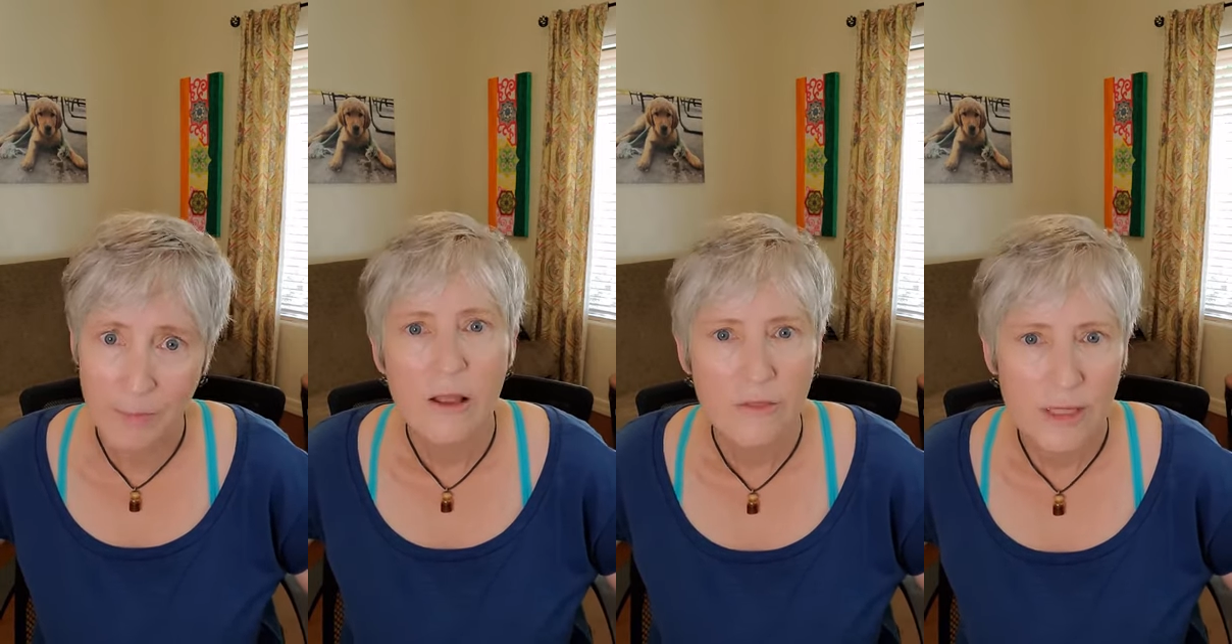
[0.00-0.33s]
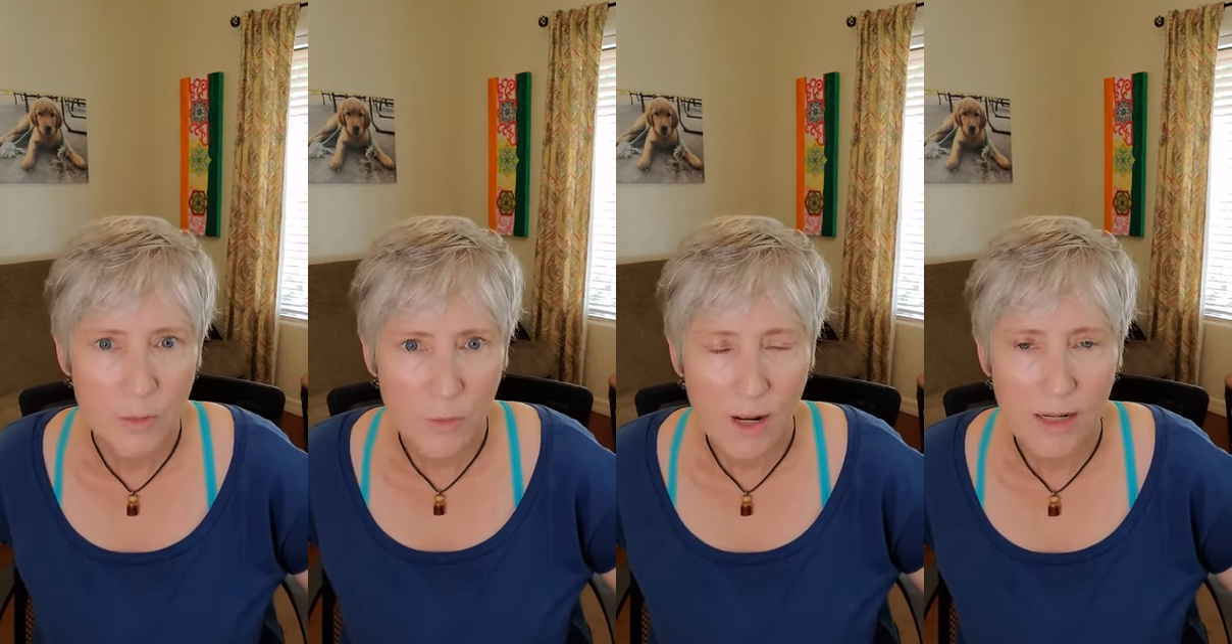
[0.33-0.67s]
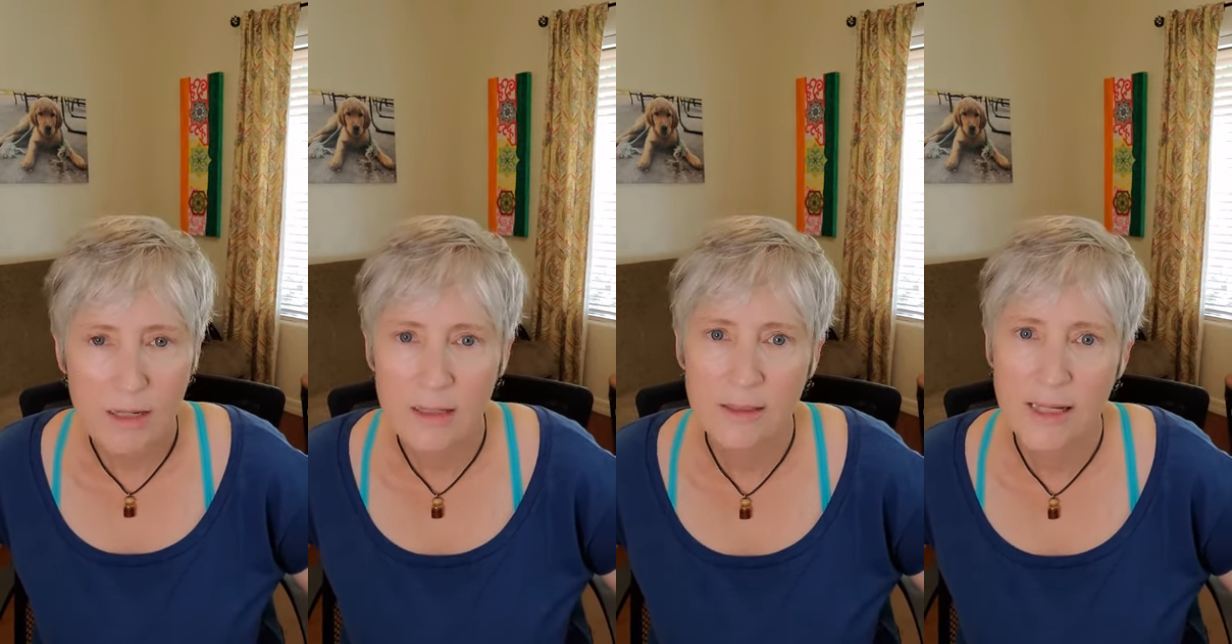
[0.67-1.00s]
This
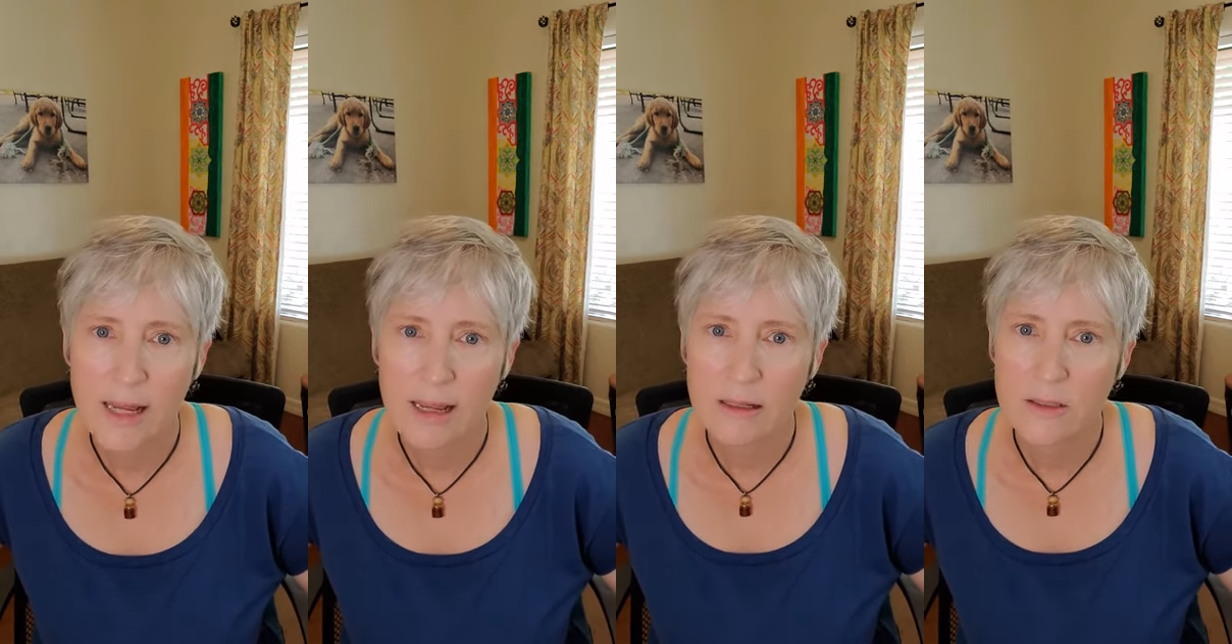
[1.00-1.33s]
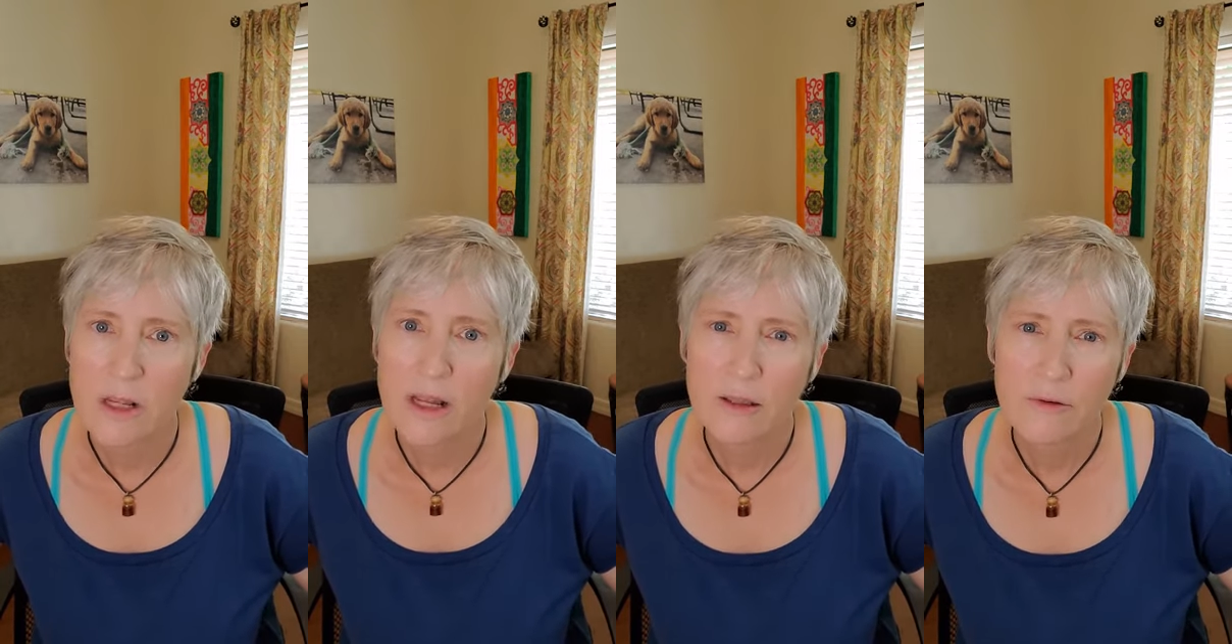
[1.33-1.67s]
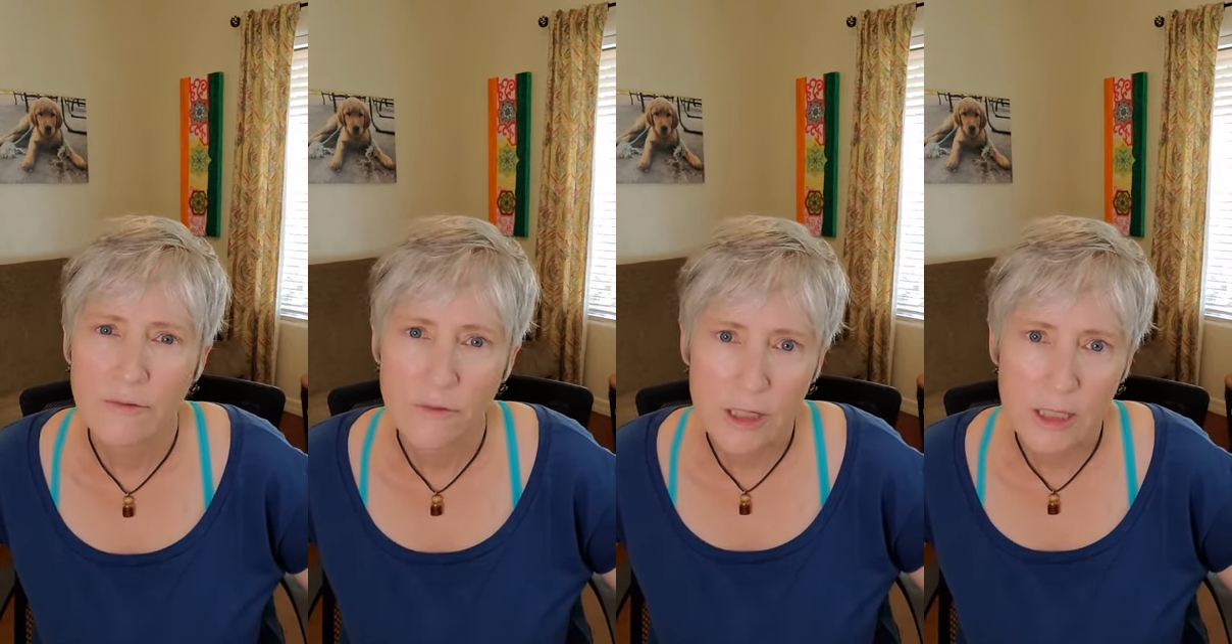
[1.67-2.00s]
product contains the
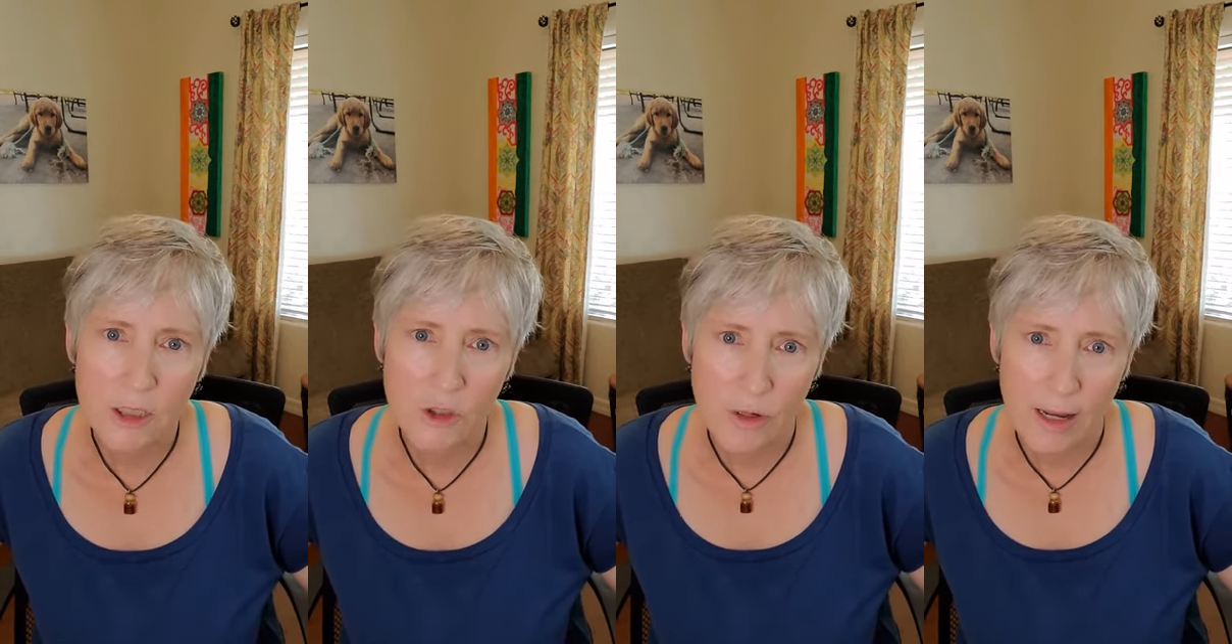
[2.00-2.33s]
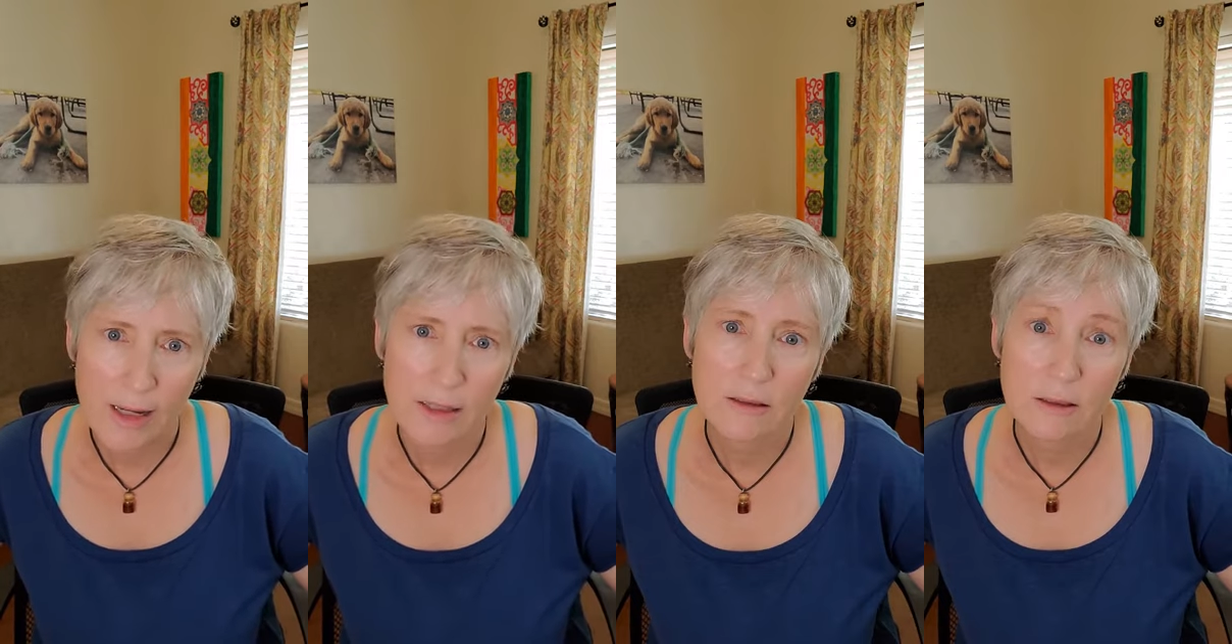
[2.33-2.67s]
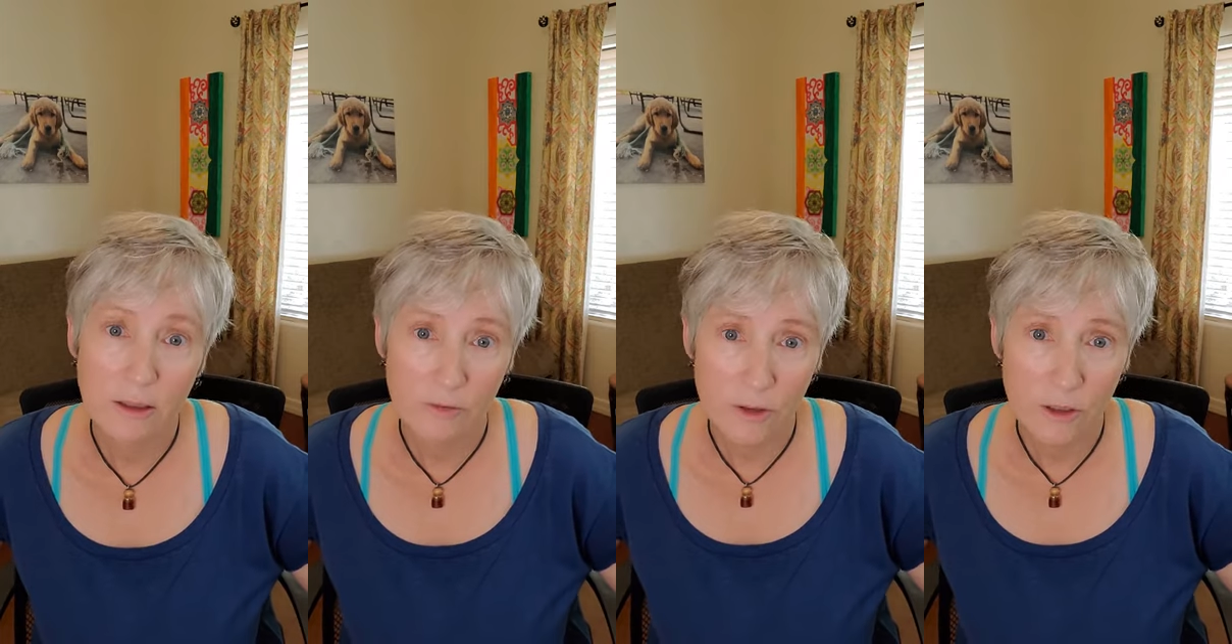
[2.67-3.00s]
freeze-dried
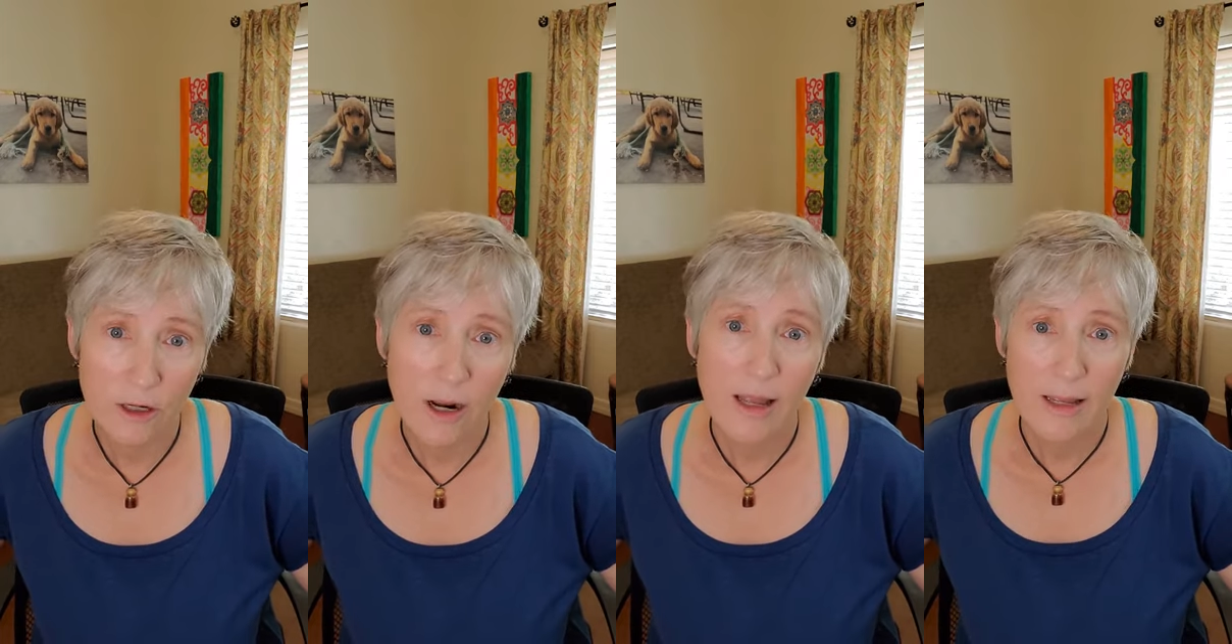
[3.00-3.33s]
liver,